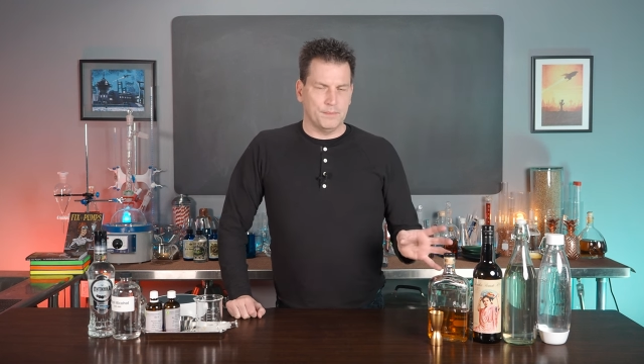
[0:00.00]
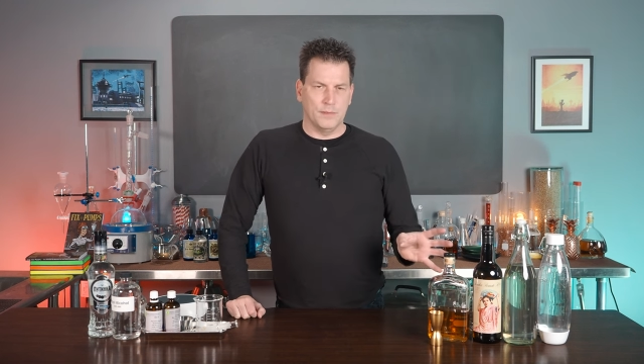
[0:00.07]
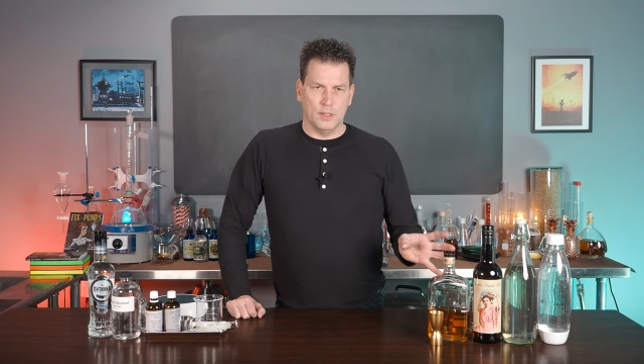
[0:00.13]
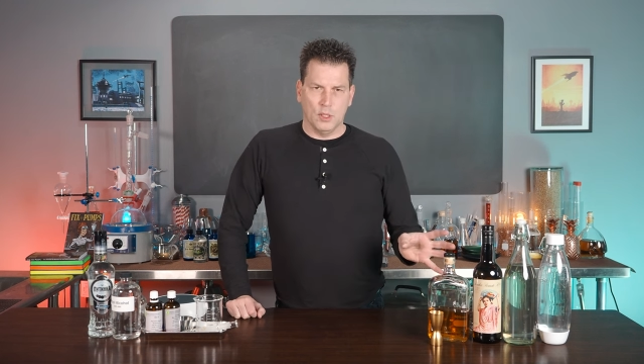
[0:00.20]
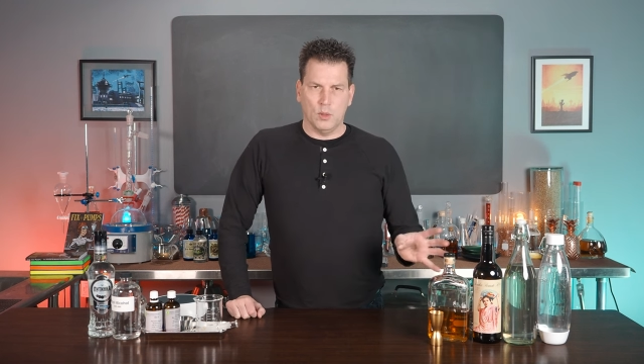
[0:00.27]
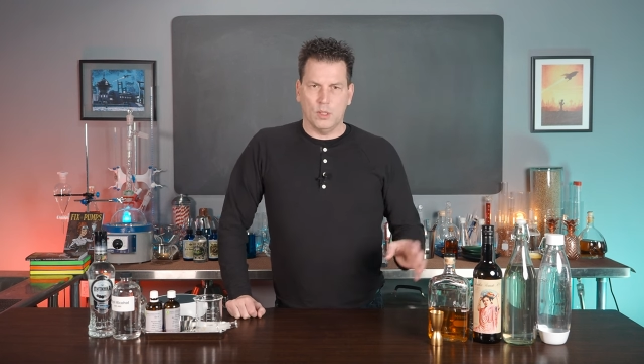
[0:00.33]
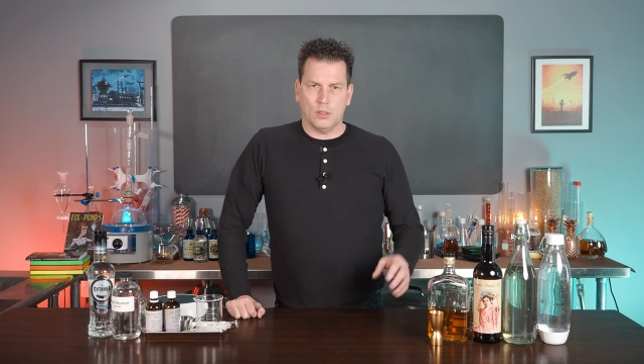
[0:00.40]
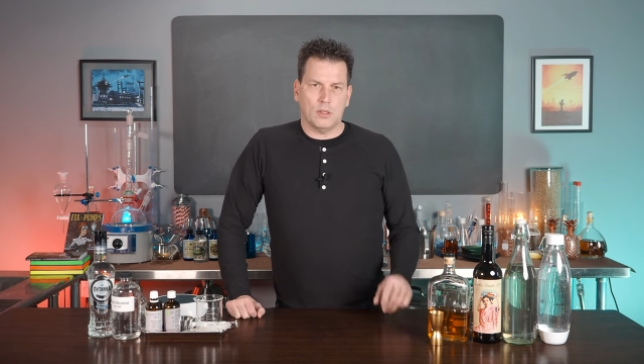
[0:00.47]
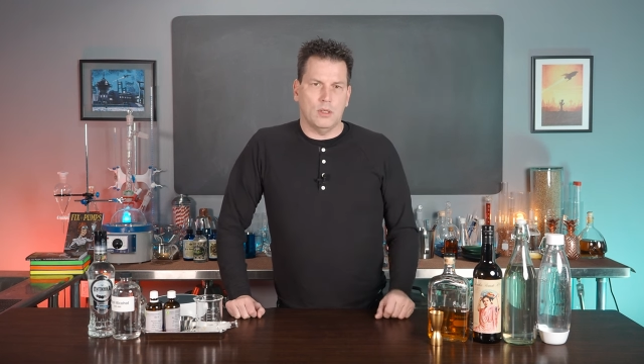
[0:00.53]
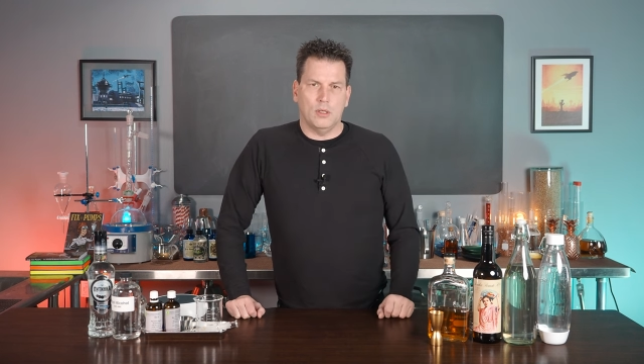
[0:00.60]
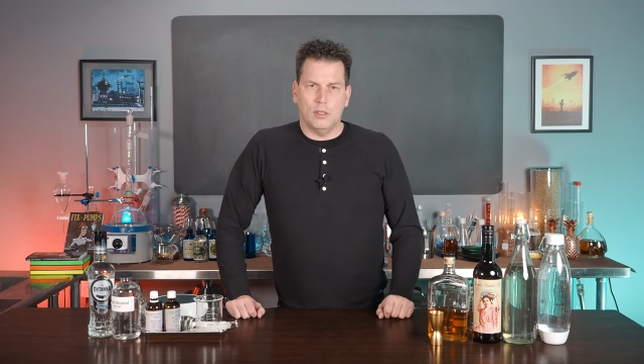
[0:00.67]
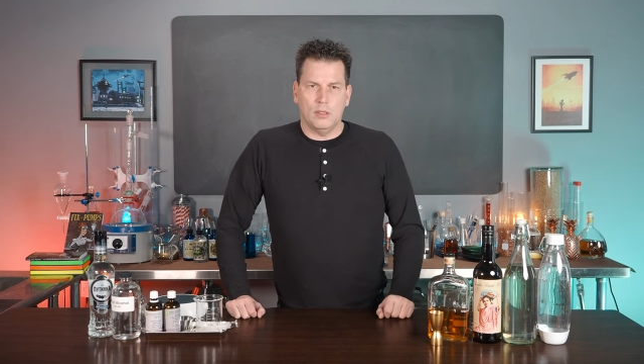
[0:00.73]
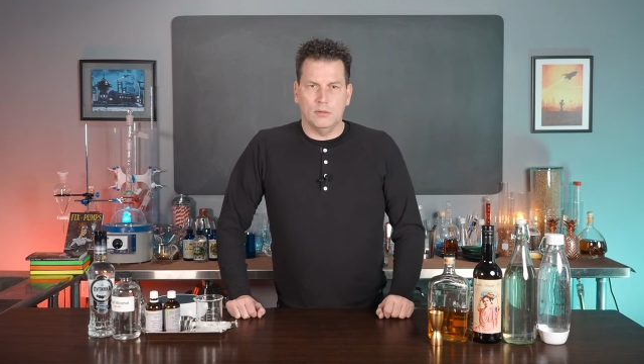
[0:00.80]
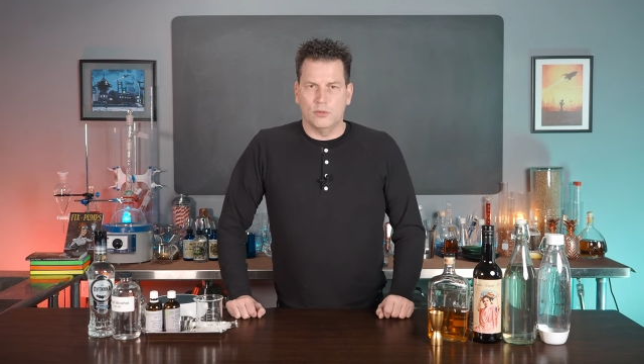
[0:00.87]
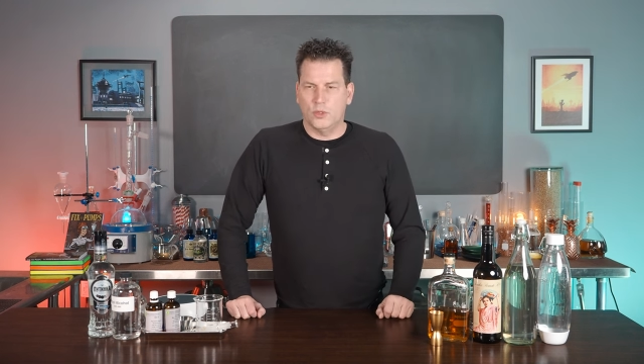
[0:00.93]
low
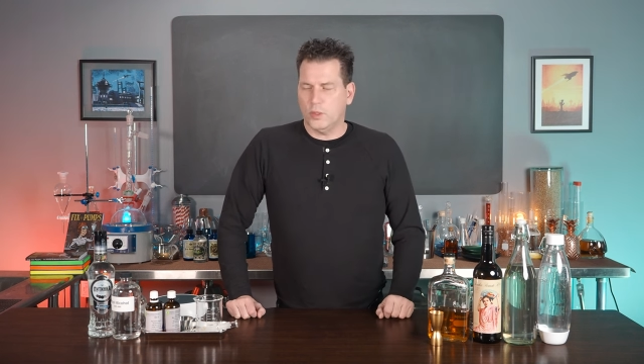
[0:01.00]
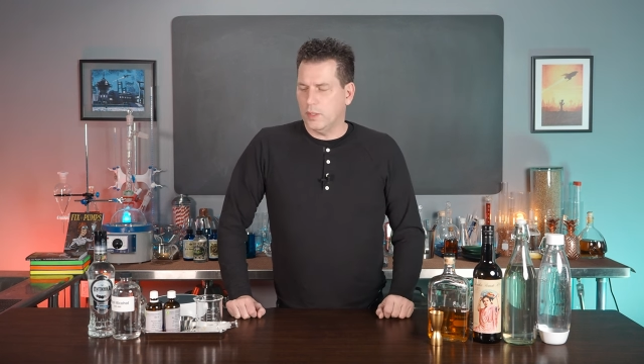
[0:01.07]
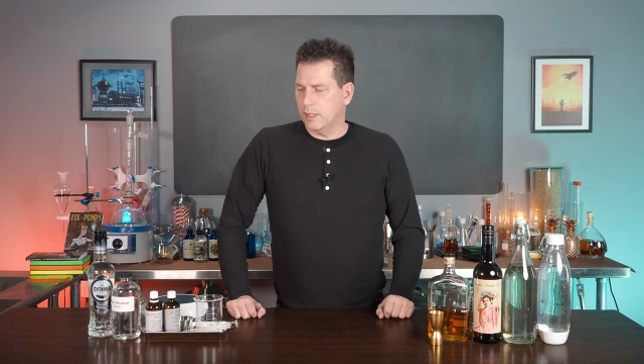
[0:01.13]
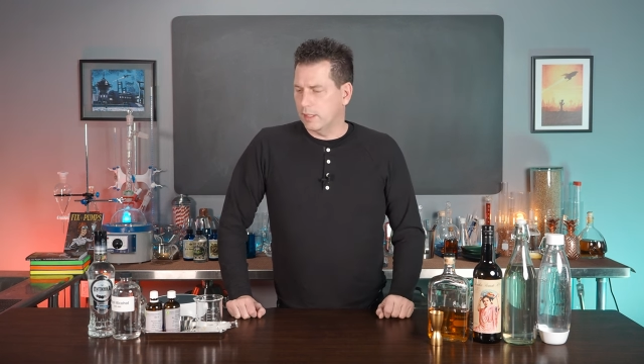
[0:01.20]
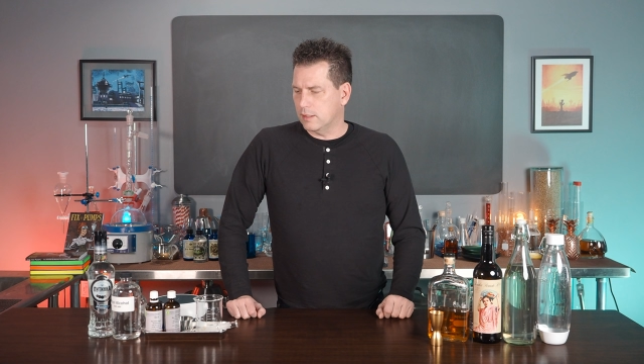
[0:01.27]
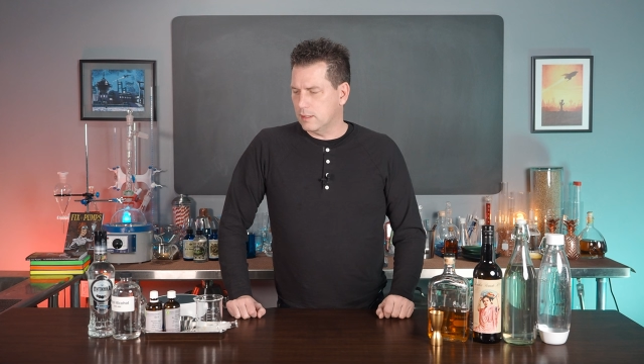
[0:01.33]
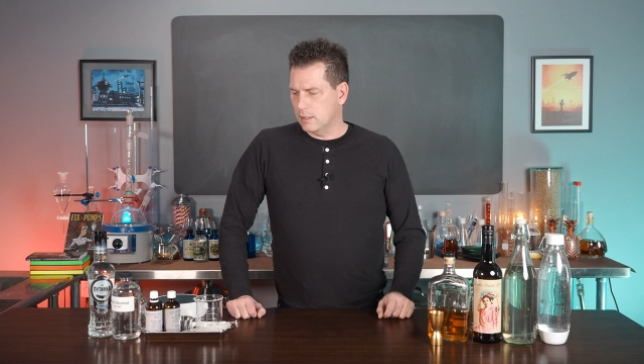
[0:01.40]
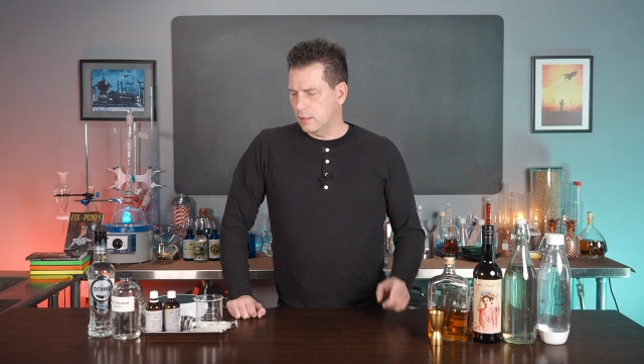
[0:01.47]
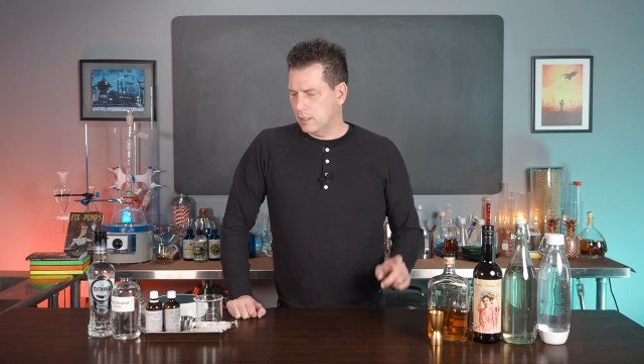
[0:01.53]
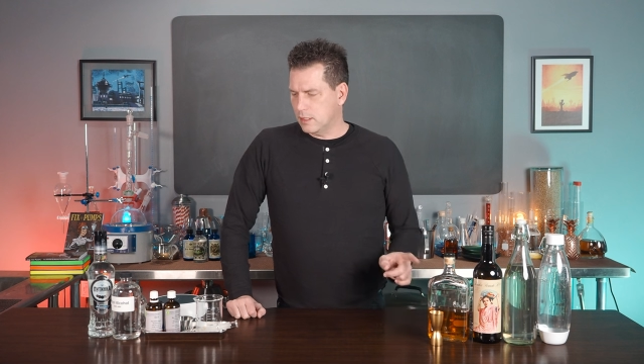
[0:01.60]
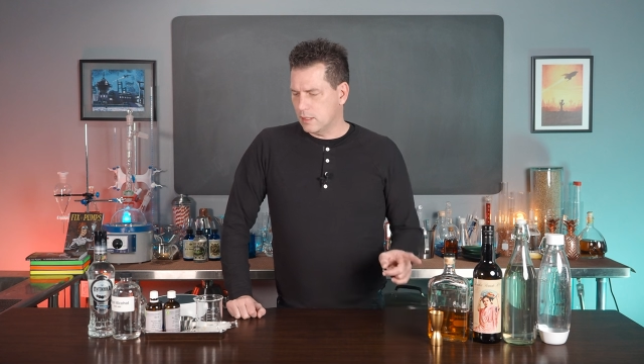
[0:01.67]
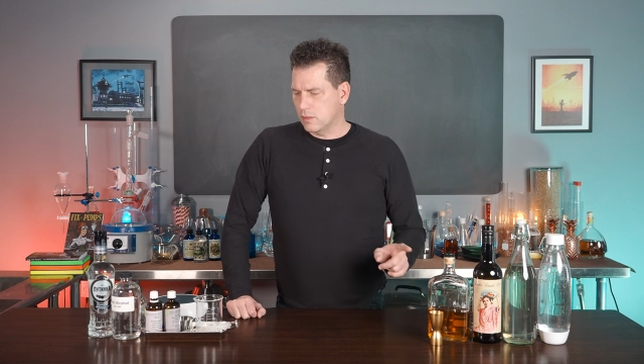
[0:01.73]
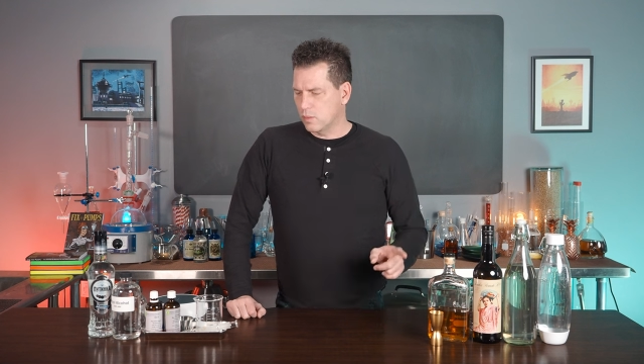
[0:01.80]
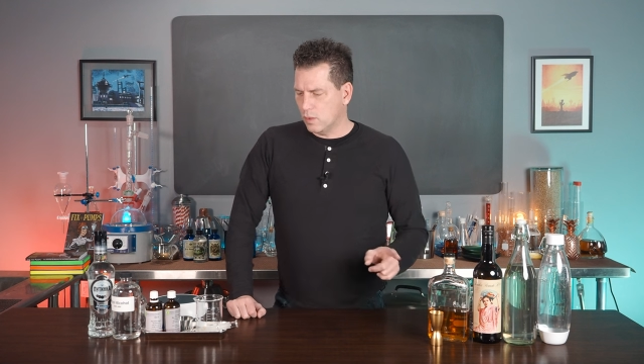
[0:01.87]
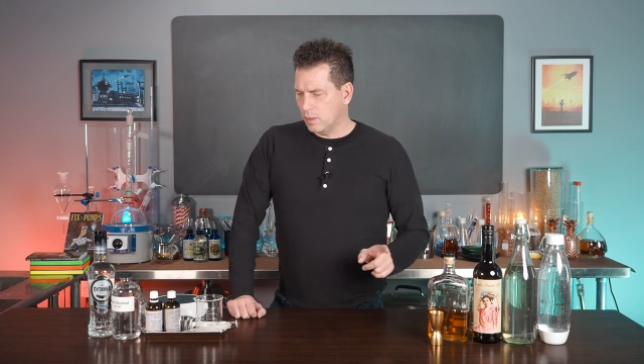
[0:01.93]
alcohol drinks, and
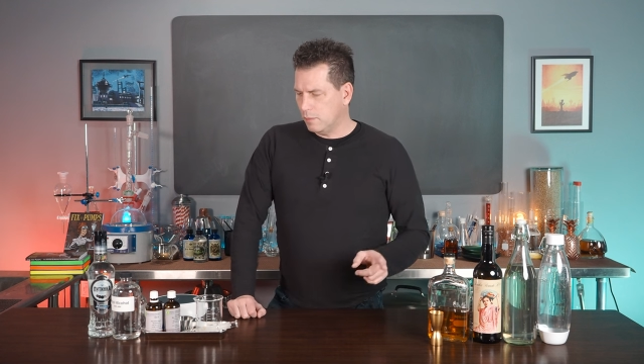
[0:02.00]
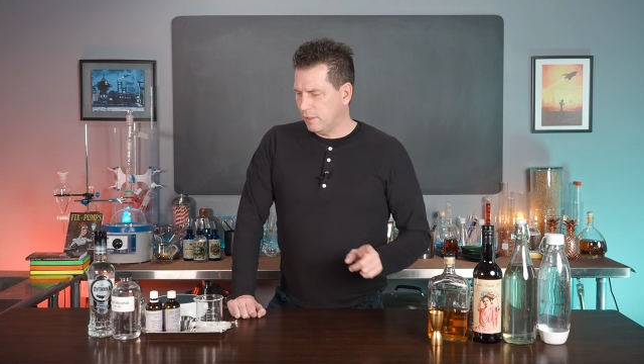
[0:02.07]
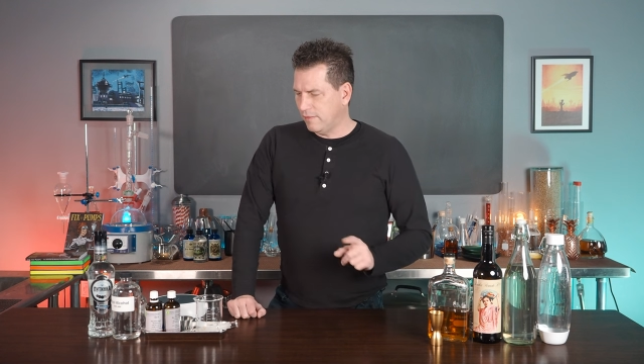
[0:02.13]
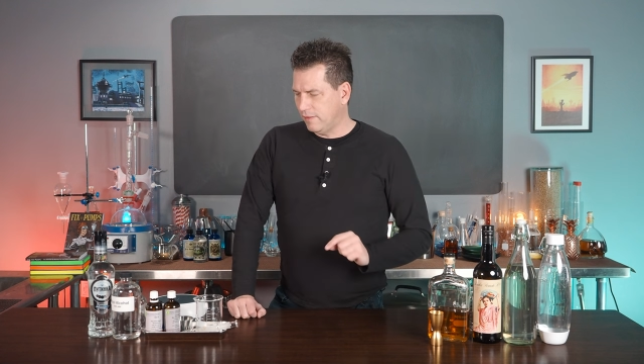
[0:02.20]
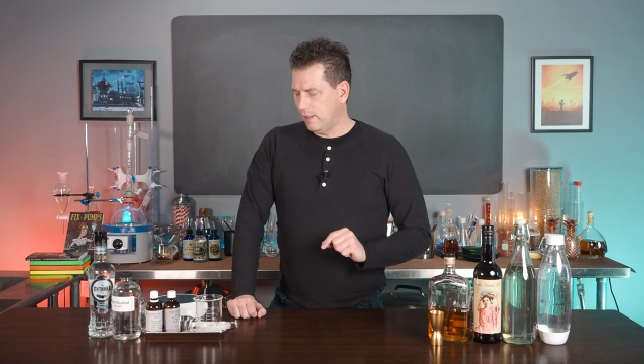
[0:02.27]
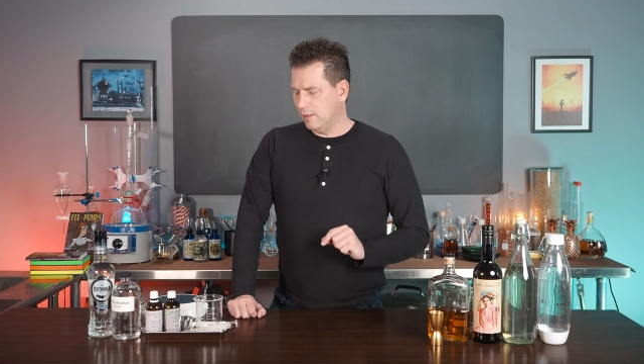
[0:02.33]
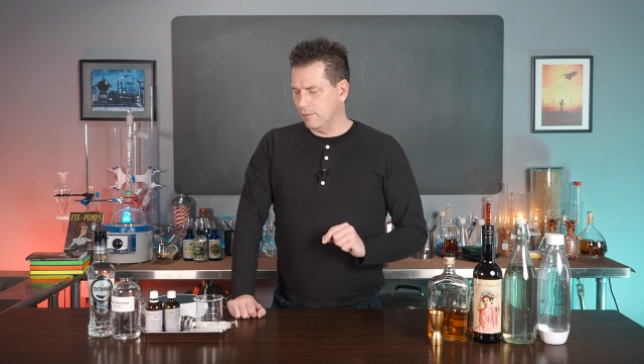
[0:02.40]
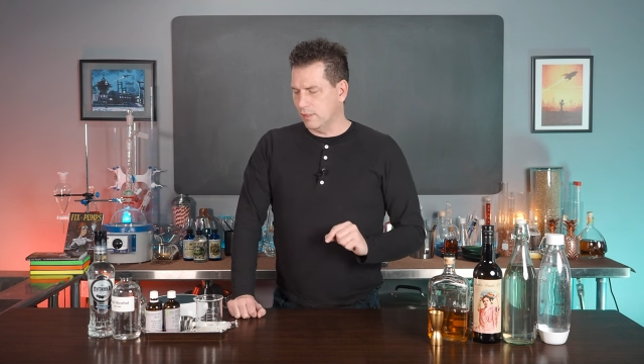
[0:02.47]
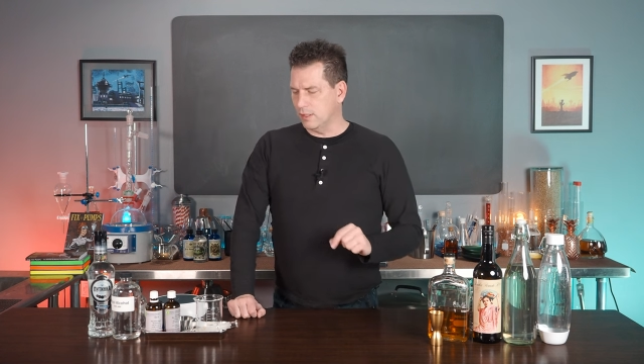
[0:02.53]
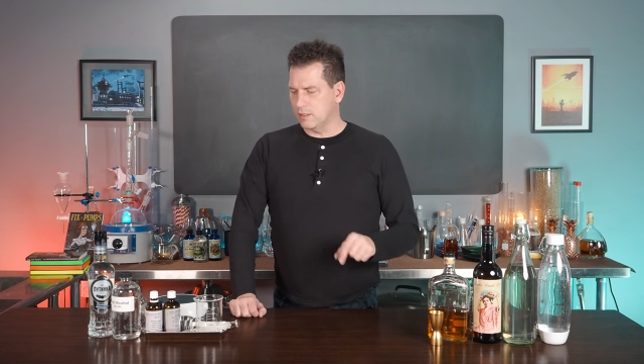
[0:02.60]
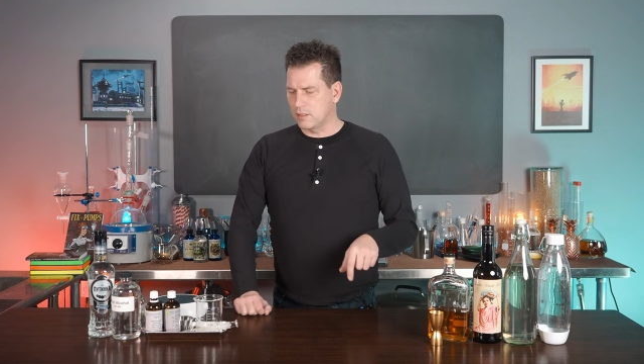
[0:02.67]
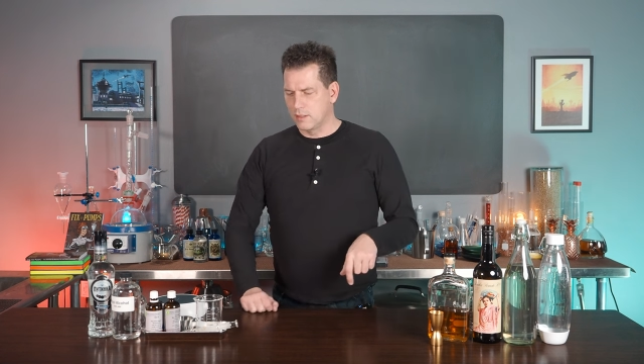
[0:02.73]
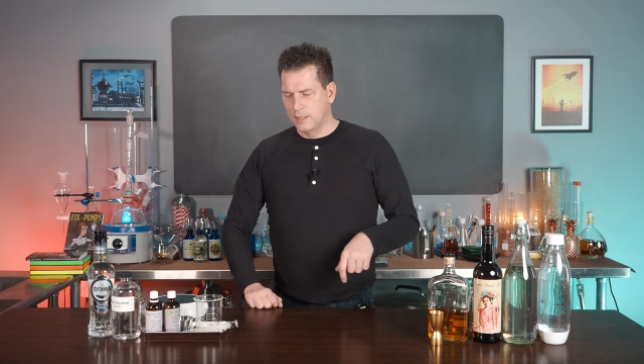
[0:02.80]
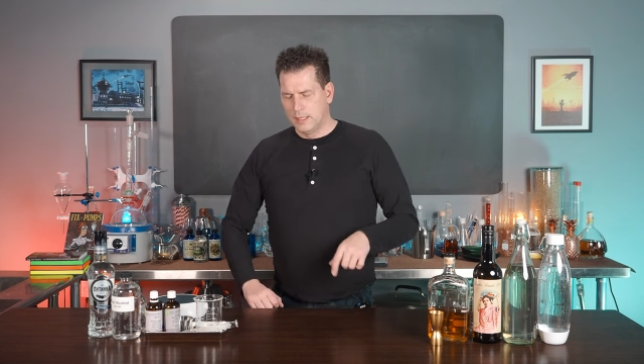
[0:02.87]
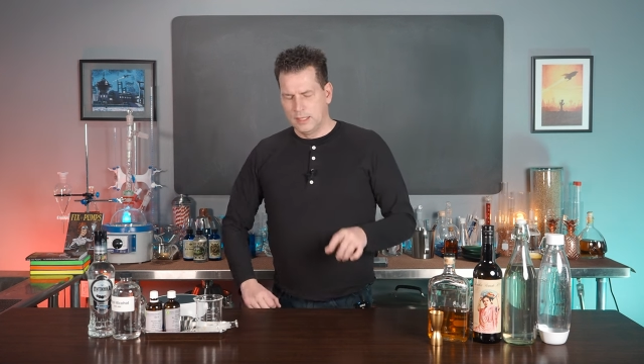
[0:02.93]
this is one of my favorites.